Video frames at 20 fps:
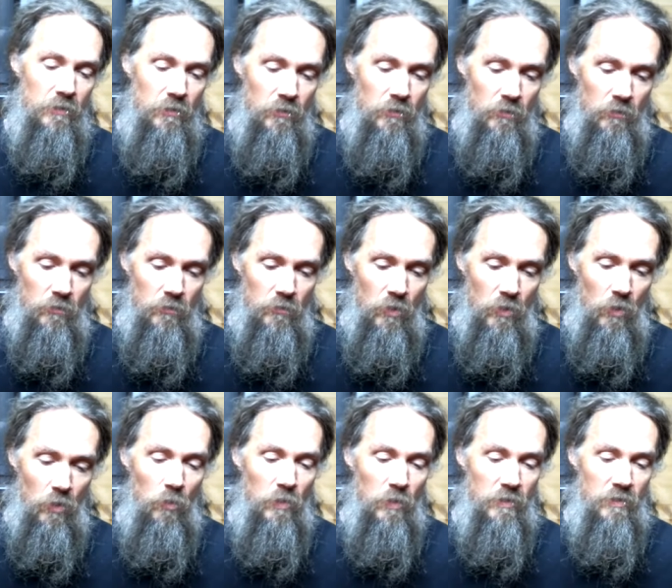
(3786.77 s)
you
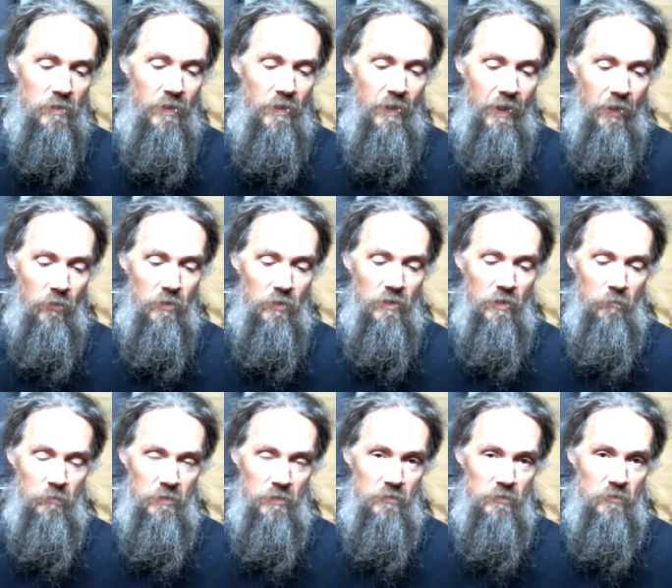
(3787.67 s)
know what the
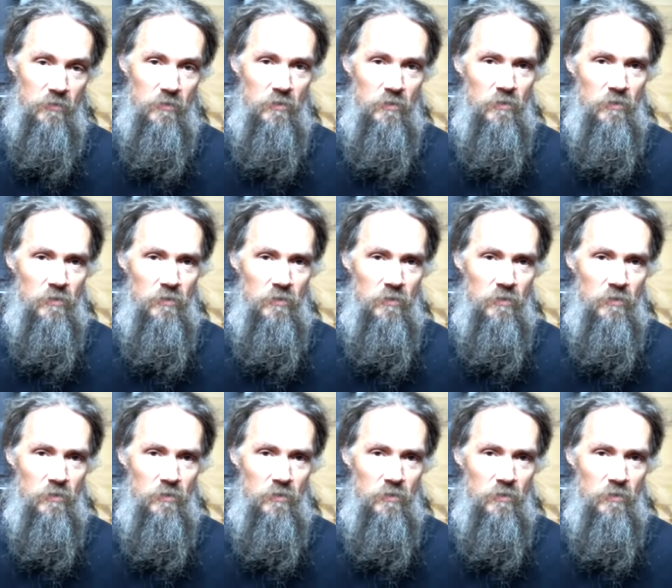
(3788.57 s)
outcome is.